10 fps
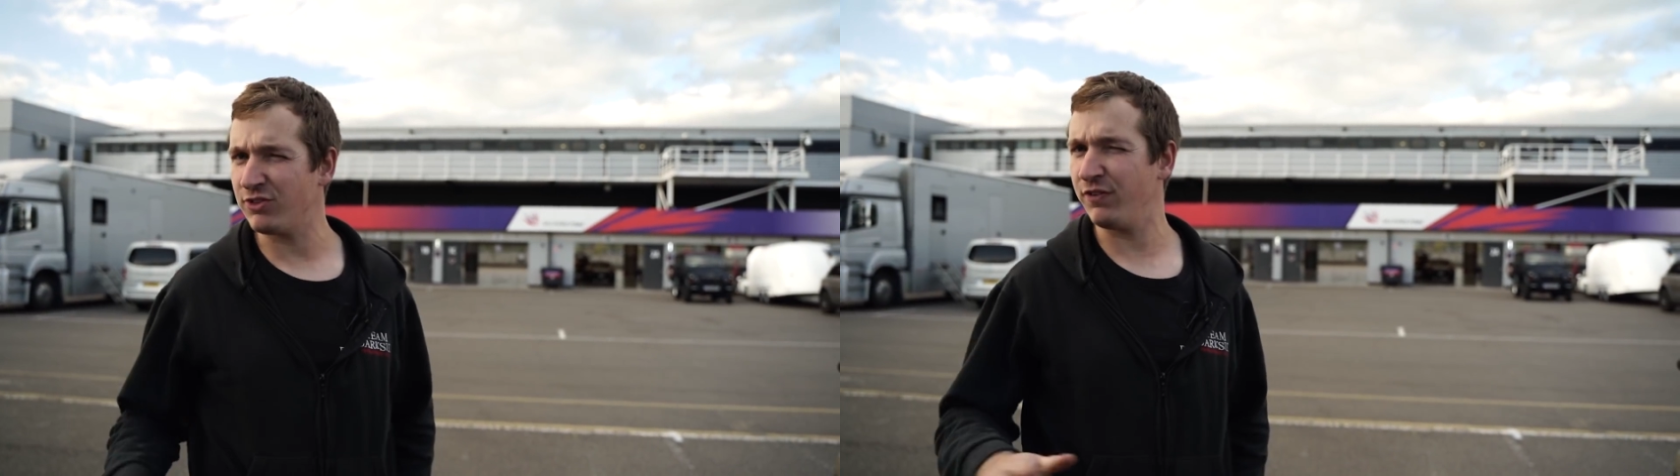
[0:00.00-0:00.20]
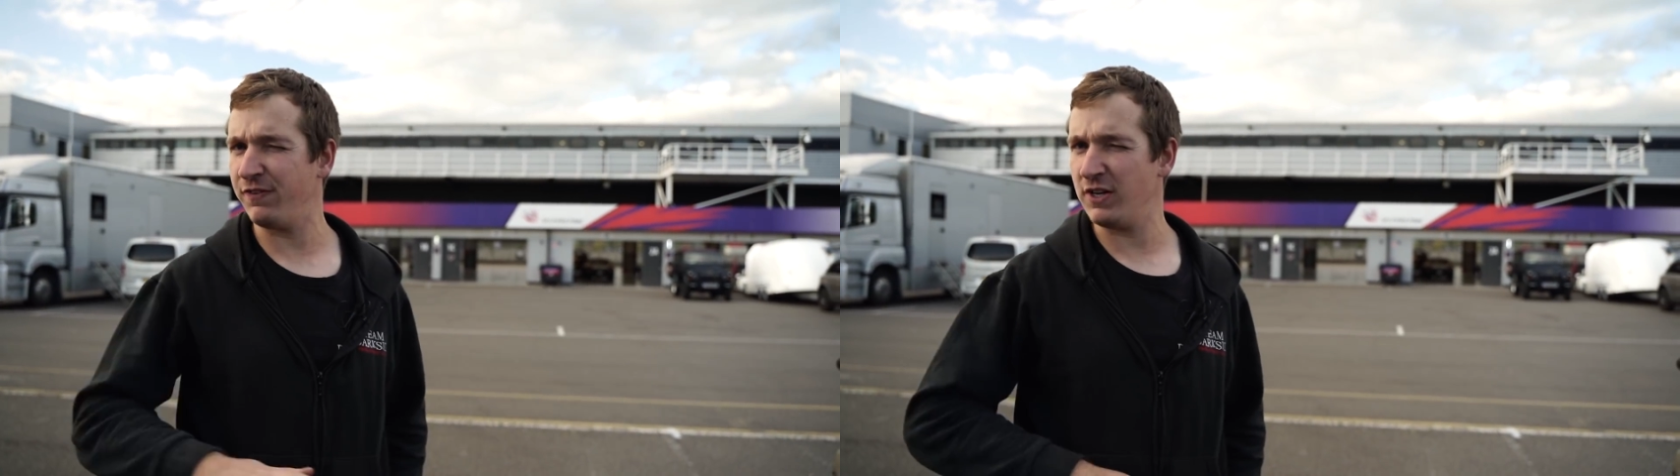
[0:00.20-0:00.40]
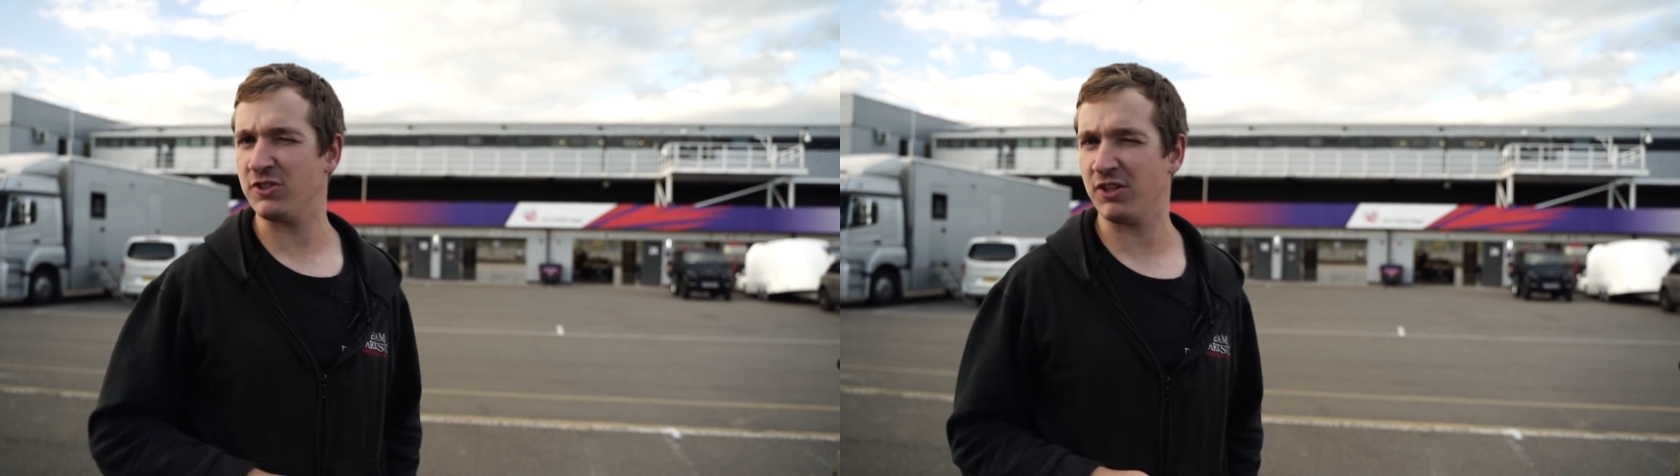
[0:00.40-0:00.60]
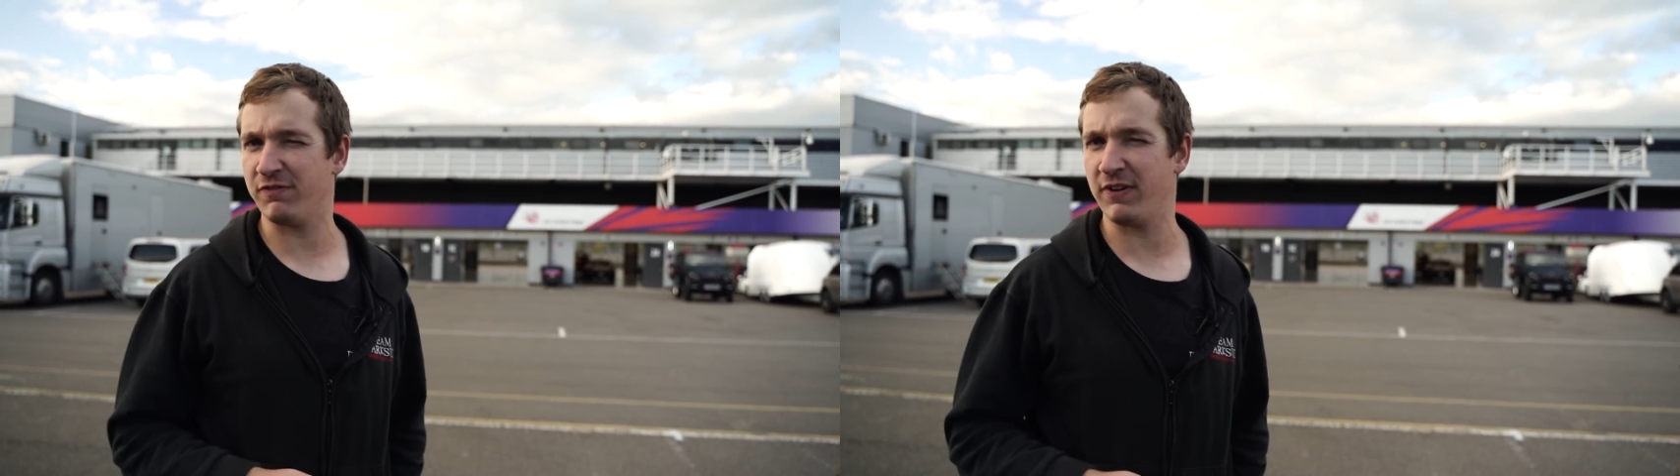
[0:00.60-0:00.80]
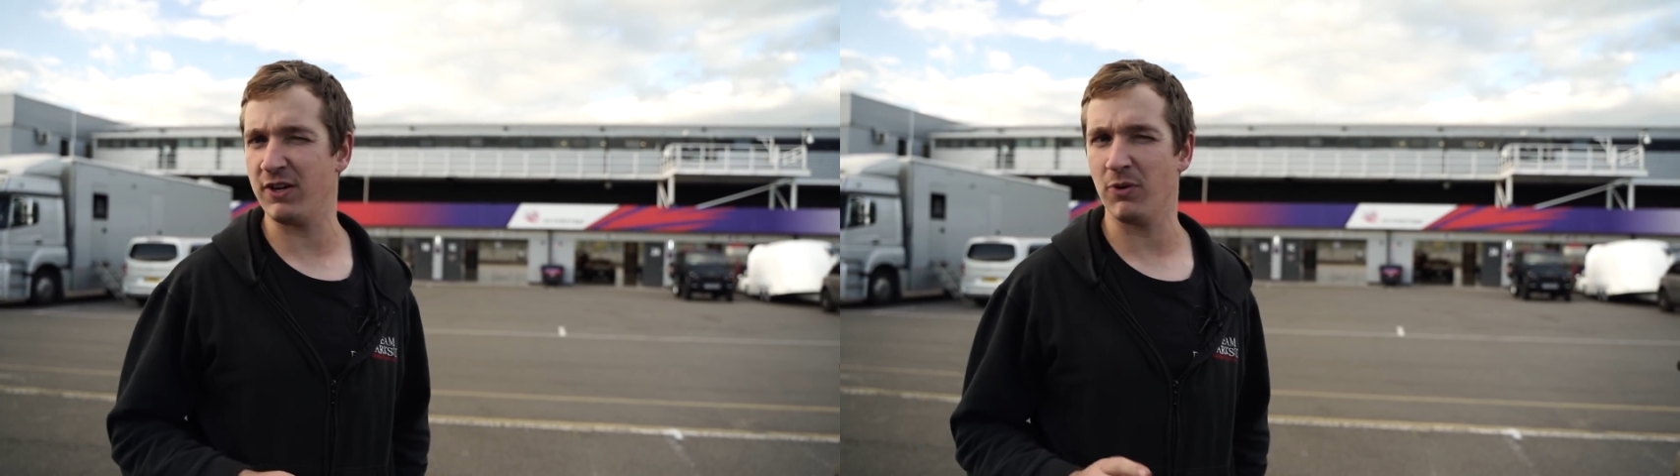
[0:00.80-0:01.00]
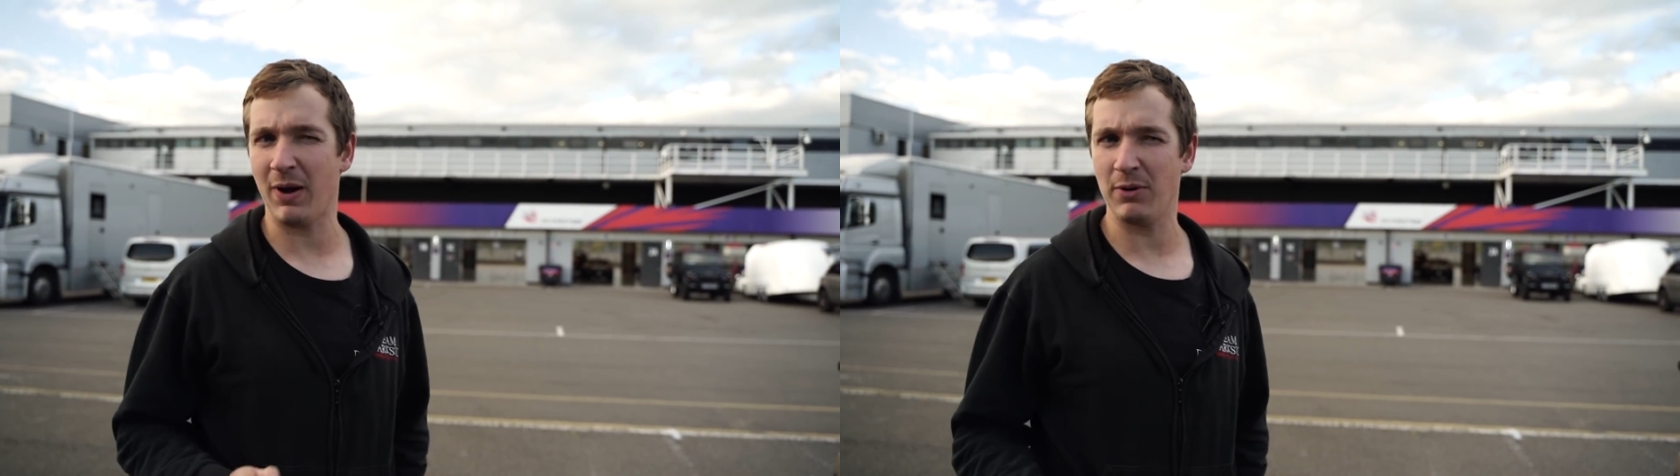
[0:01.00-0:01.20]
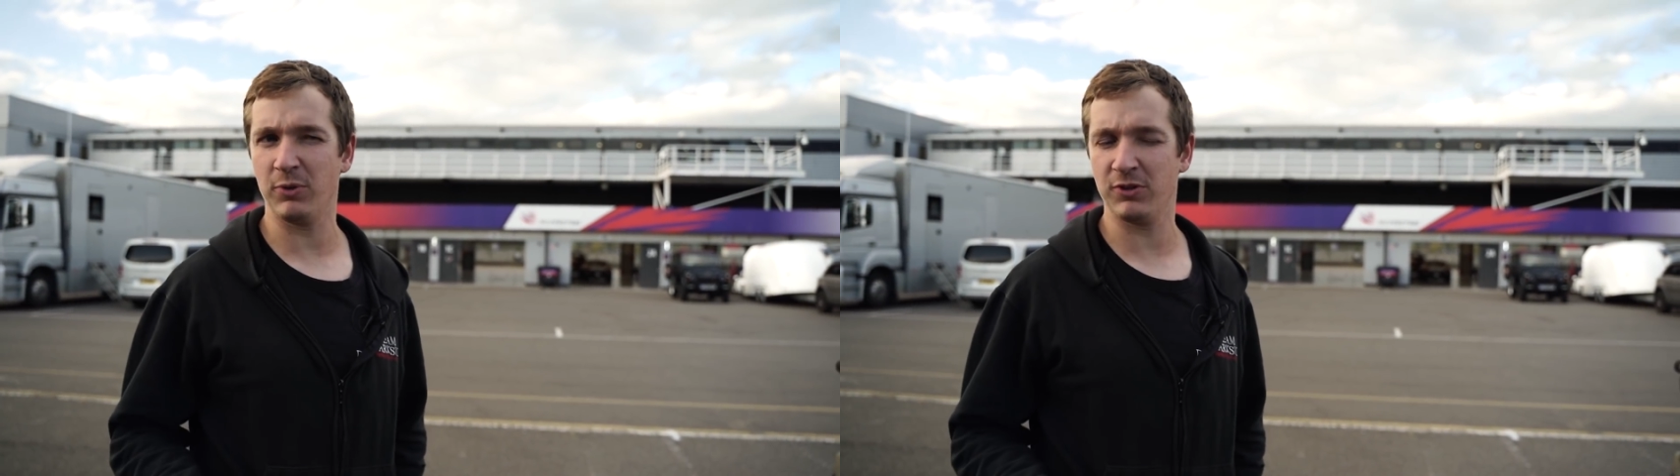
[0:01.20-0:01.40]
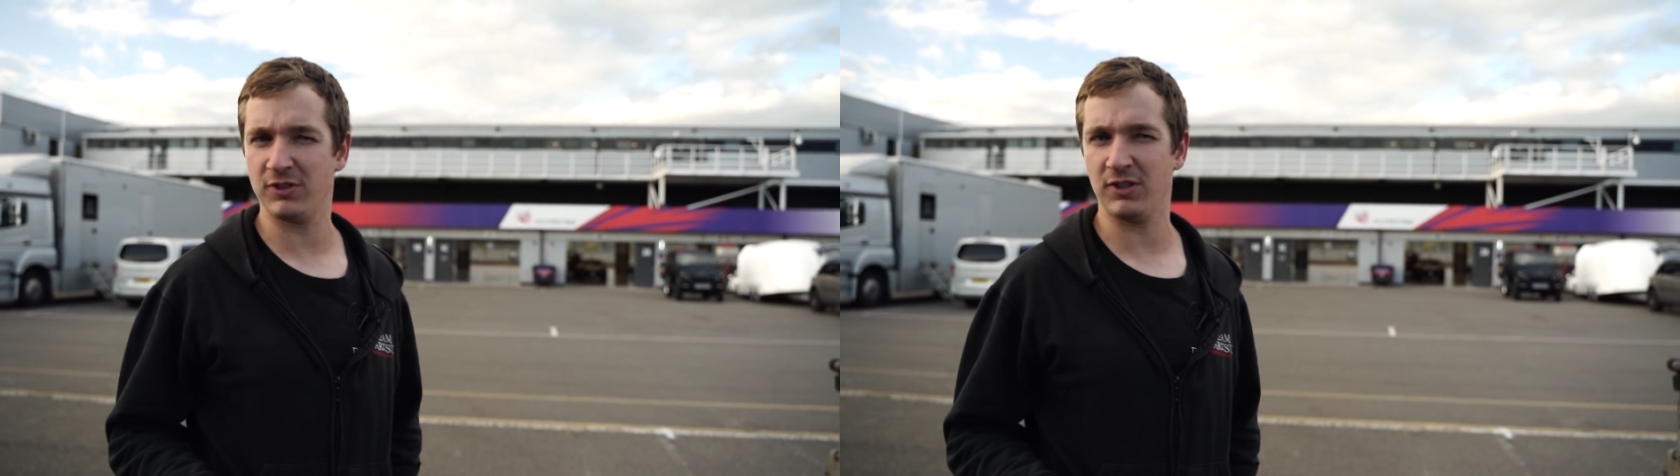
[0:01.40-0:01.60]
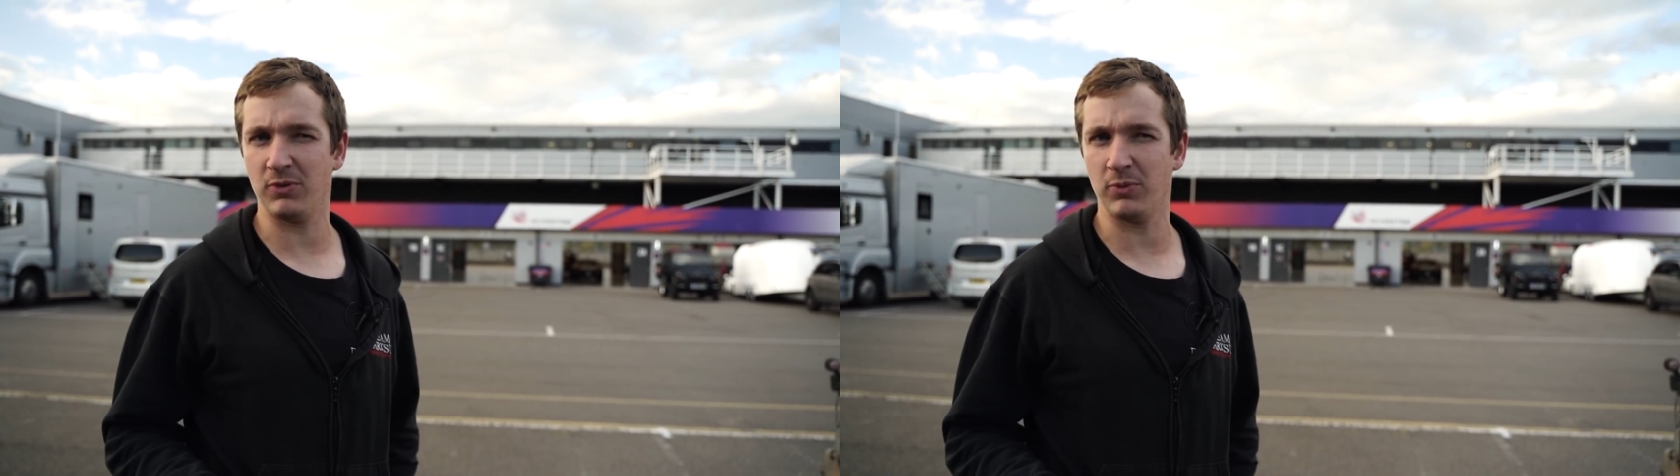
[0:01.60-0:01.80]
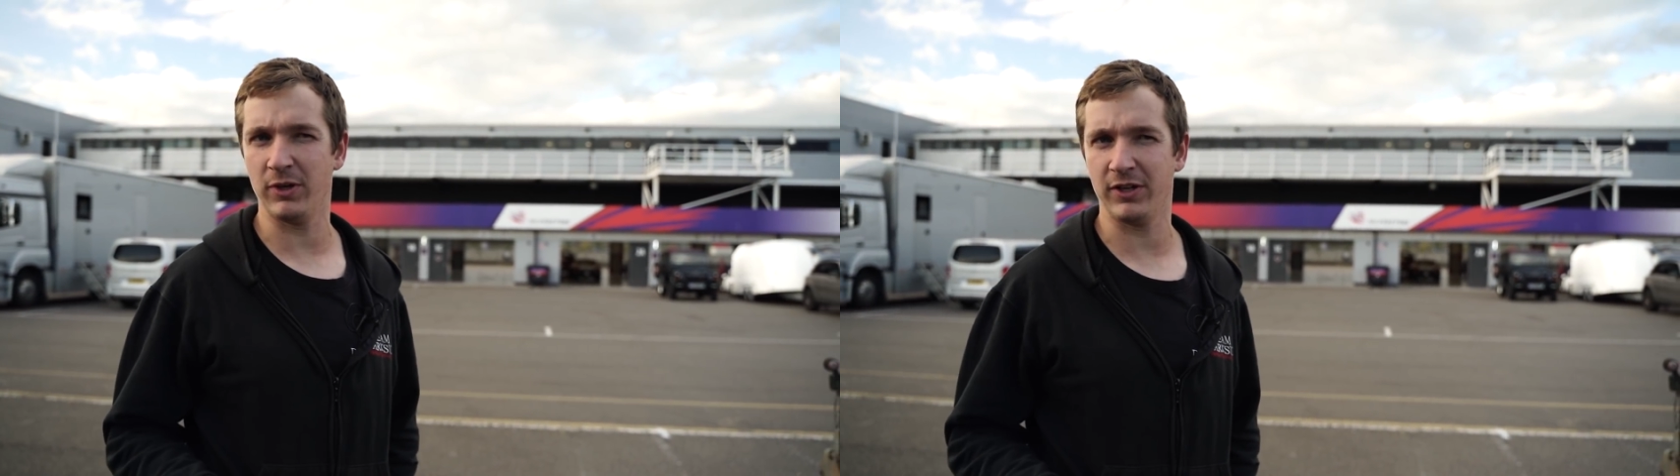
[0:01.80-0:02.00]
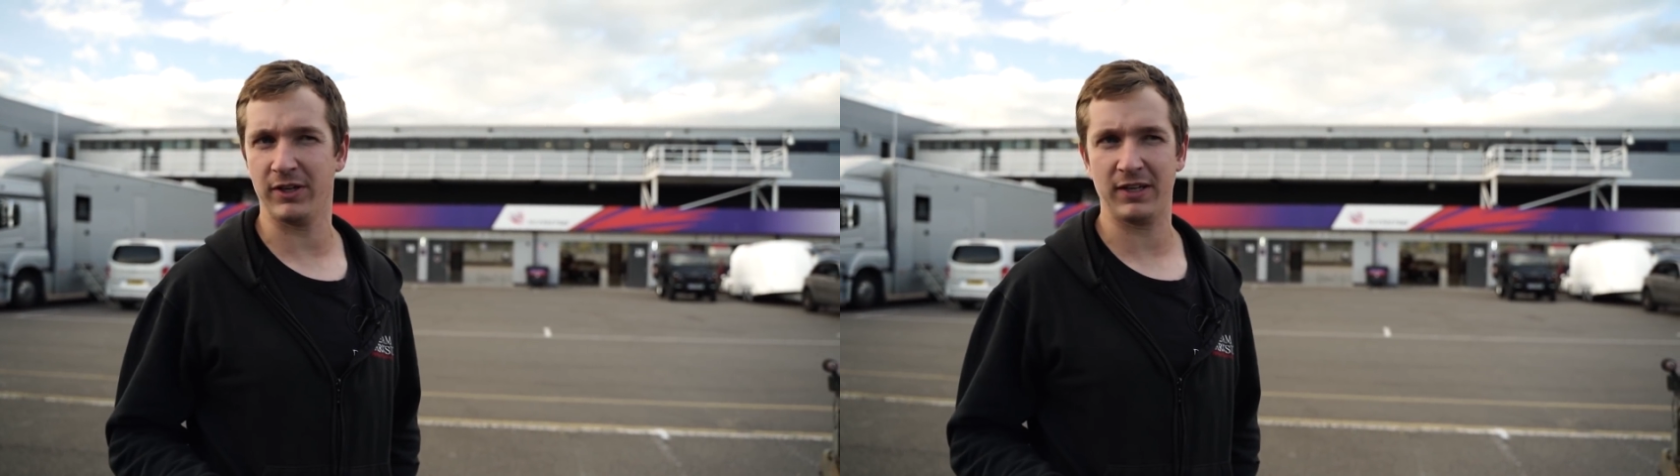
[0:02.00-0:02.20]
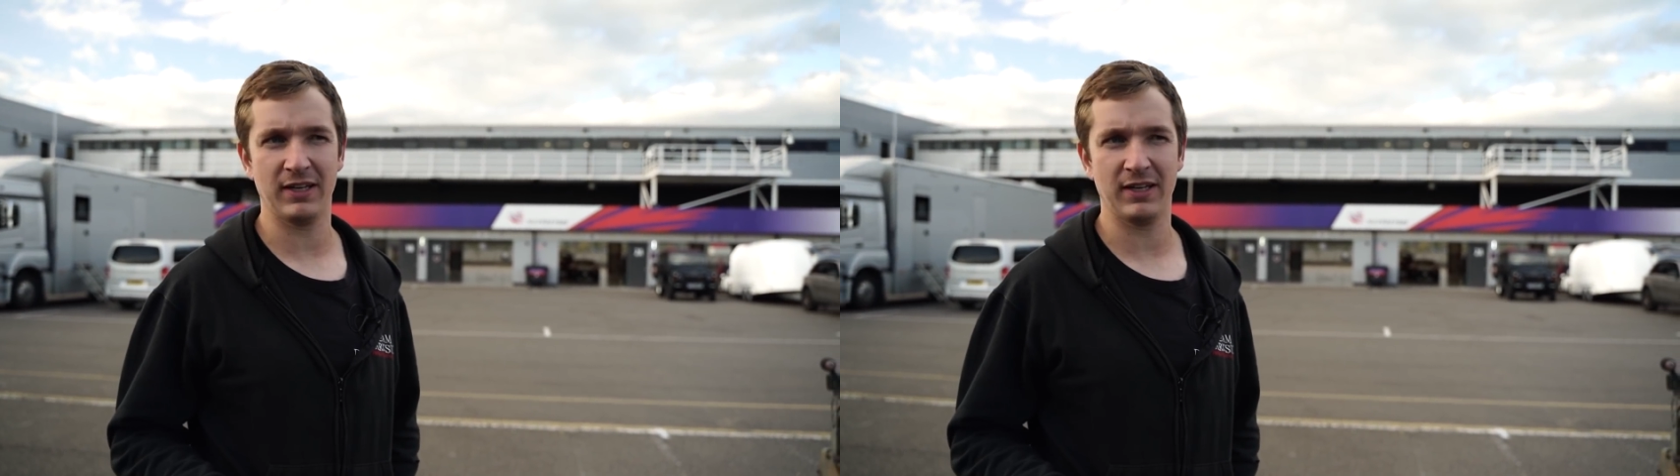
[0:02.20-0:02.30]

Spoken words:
to finish this video while we're still at work,